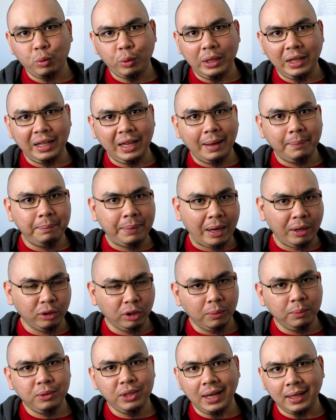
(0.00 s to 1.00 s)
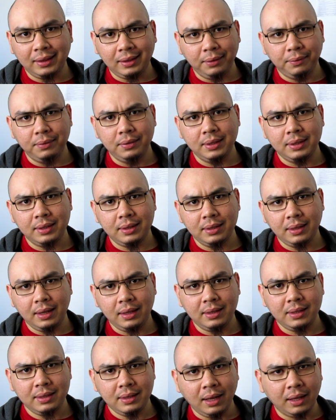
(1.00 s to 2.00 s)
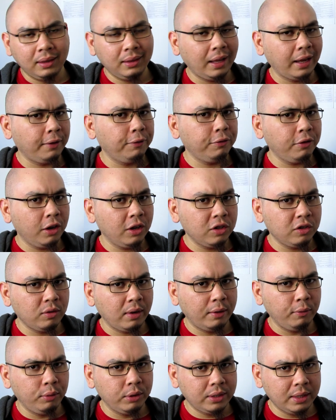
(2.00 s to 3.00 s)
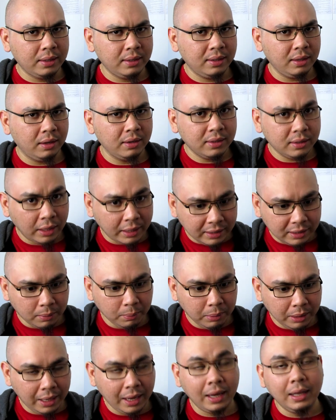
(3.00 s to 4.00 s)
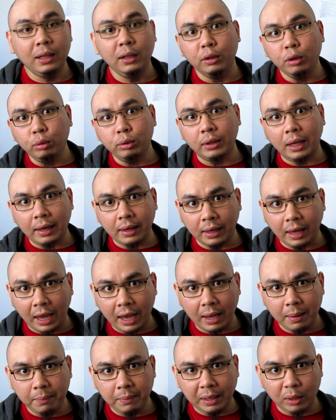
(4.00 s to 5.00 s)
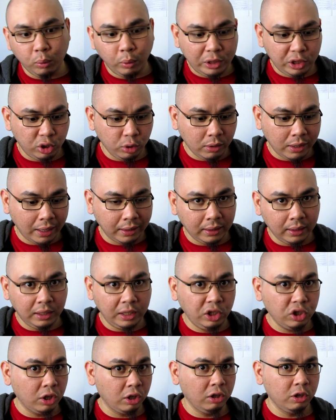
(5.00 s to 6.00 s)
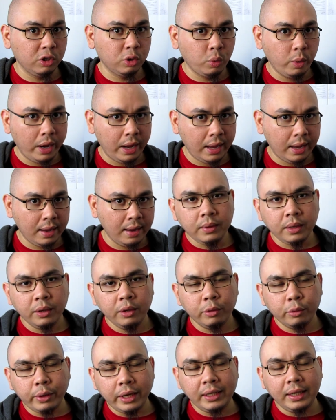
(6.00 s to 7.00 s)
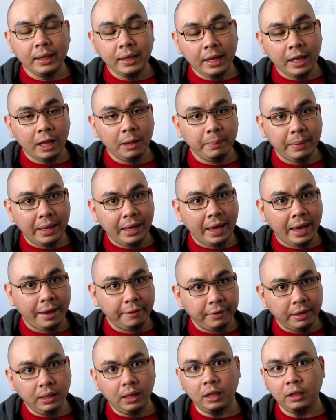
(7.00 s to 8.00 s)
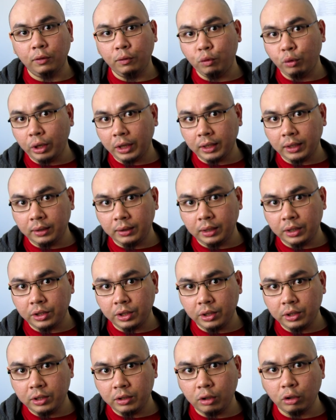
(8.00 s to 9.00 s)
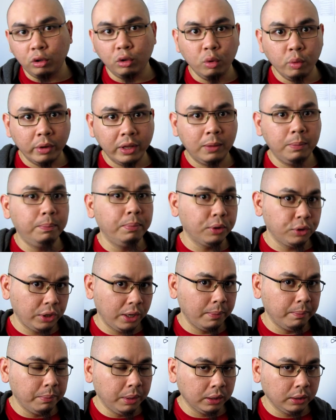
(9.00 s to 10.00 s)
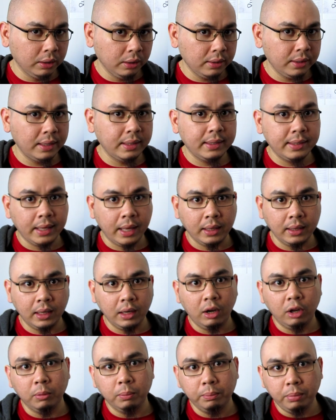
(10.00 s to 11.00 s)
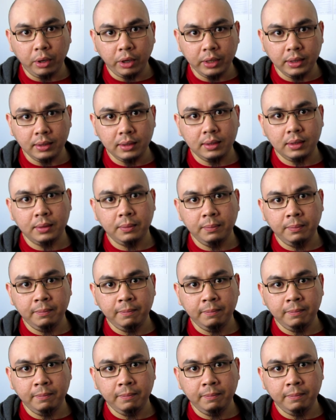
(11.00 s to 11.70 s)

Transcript: really about objectives. It's not like Frostgrave, which is ostensibly a looting game in which you get in each other's way. Reign in Hell may have a lot of win conditions to do with pushing buttons and standing on points,